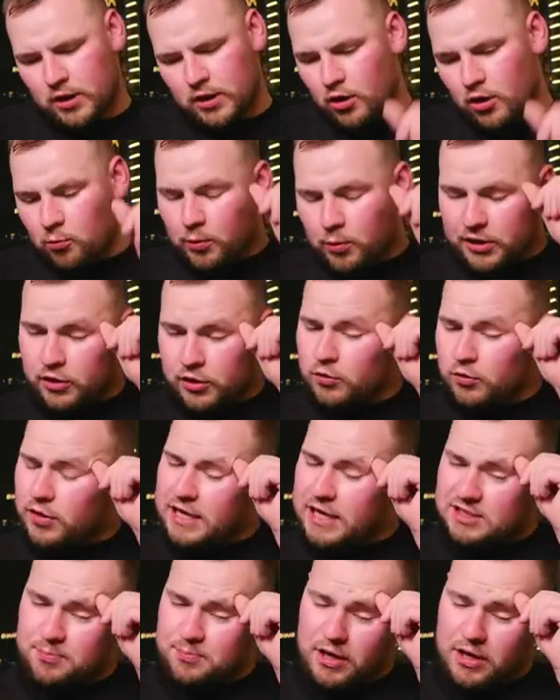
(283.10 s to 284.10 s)
We do
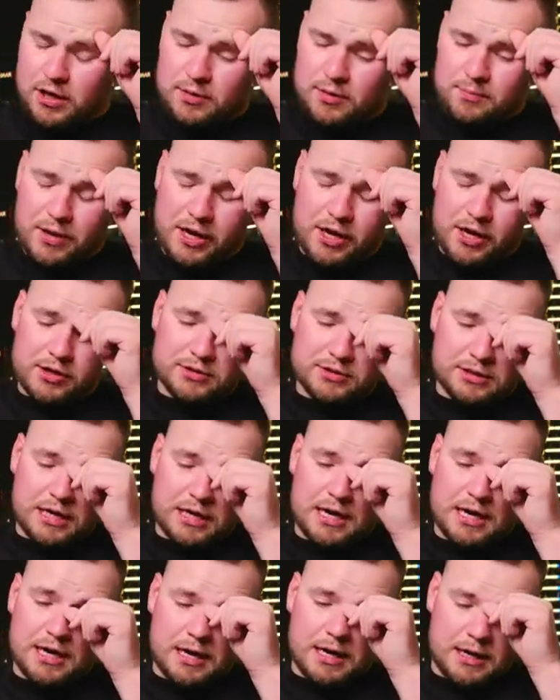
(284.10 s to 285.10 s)
this because
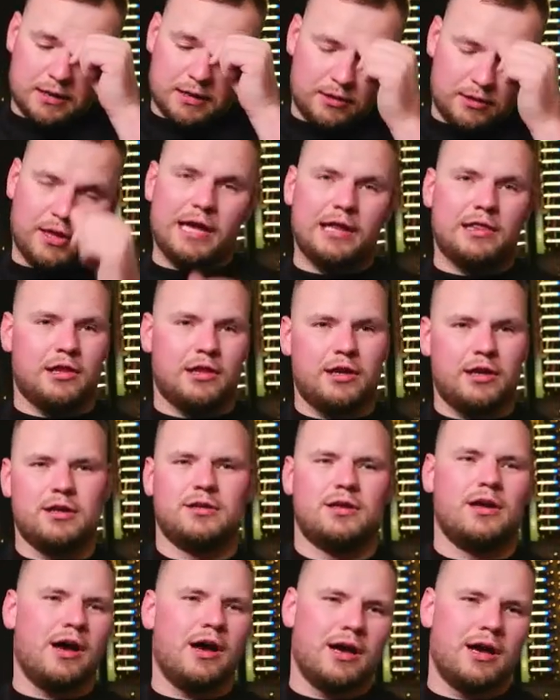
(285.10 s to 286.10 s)
lately,
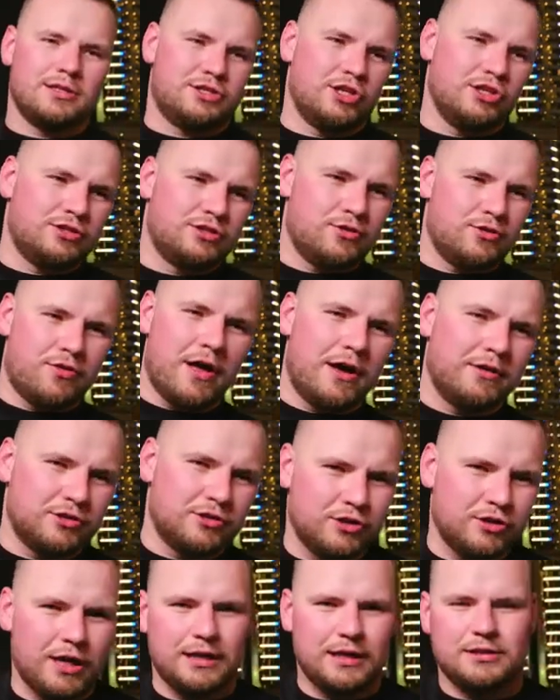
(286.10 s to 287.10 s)
since
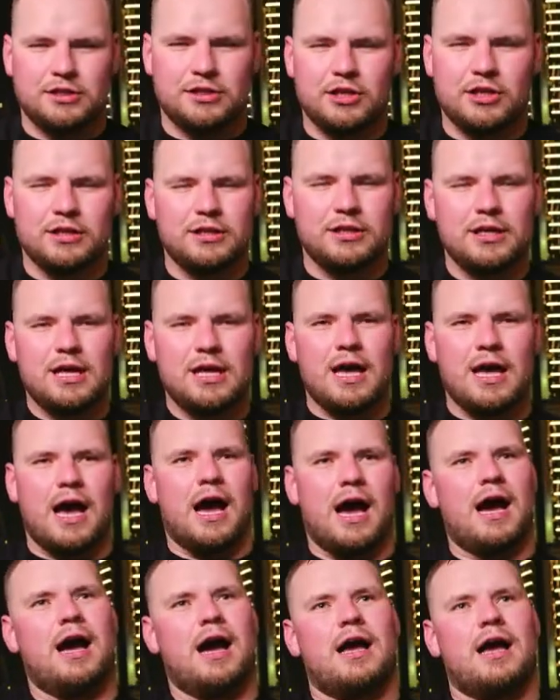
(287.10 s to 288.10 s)
2019,
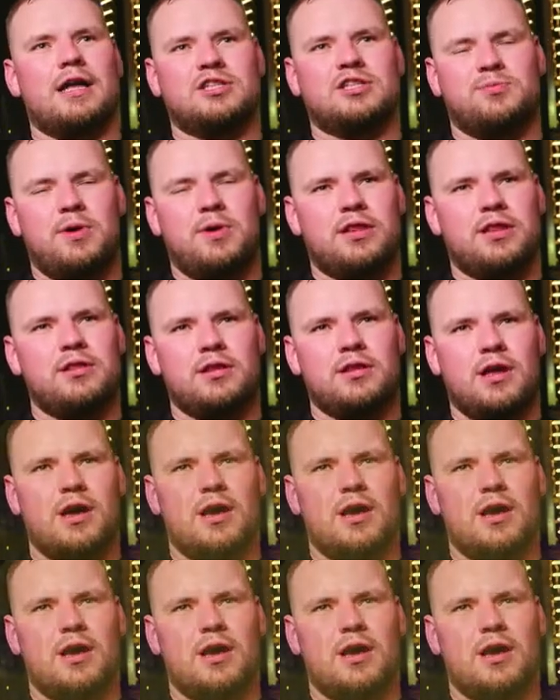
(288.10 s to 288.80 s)
it's been